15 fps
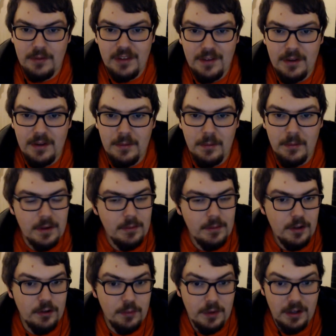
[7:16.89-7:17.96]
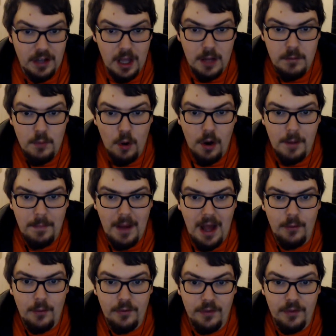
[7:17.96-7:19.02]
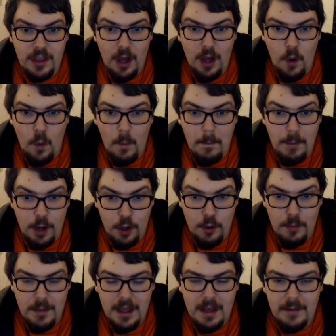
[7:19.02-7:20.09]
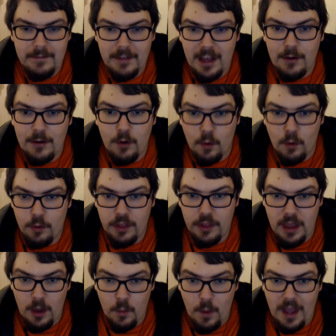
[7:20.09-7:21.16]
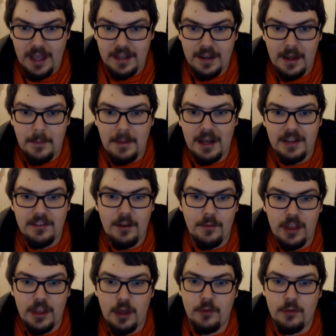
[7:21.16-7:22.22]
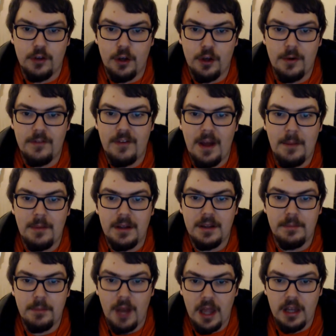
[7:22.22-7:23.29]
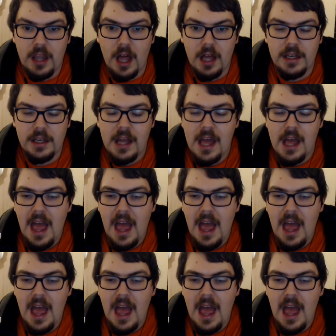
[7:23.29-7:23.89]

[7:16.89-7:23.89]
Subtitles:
definitely, because we learn more about the whole blooming of air or the awakening ability of the Yozakura family bloodline.